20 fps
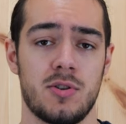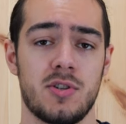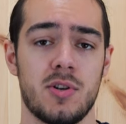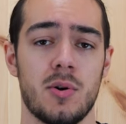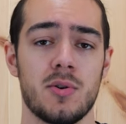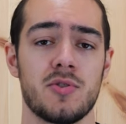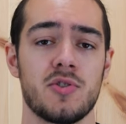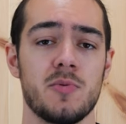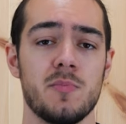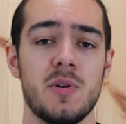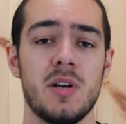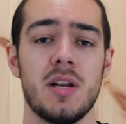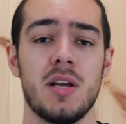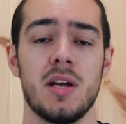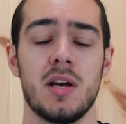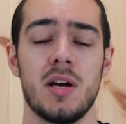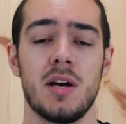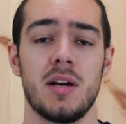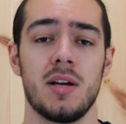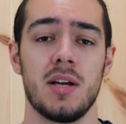social
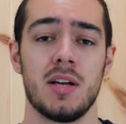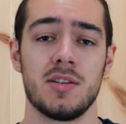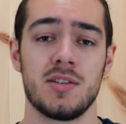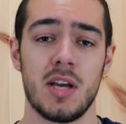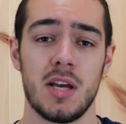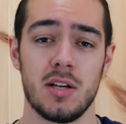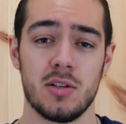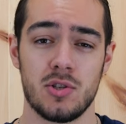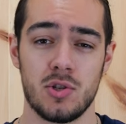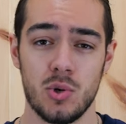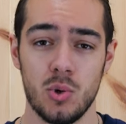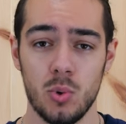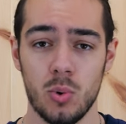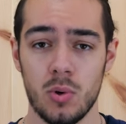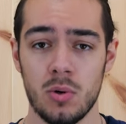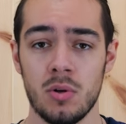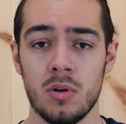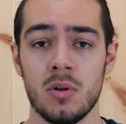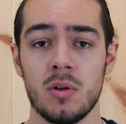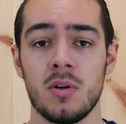media is a
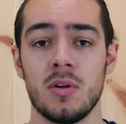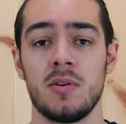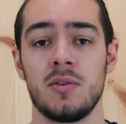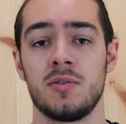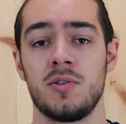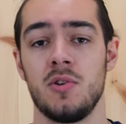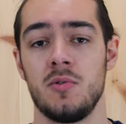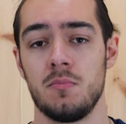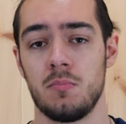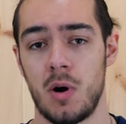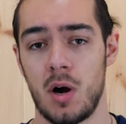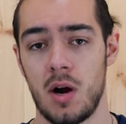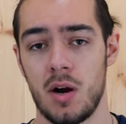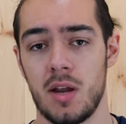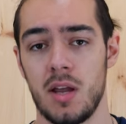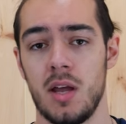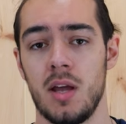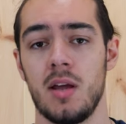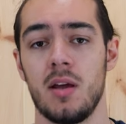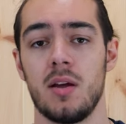tool to
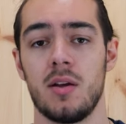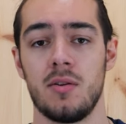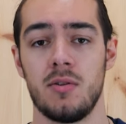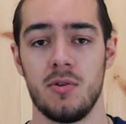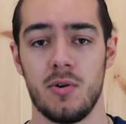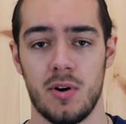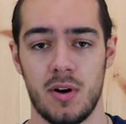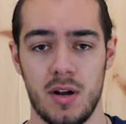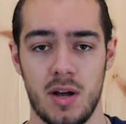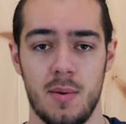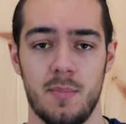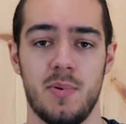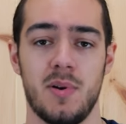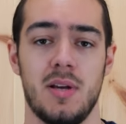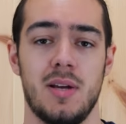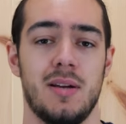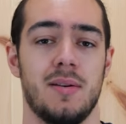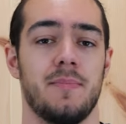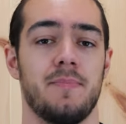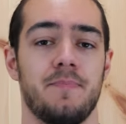market your
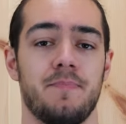company.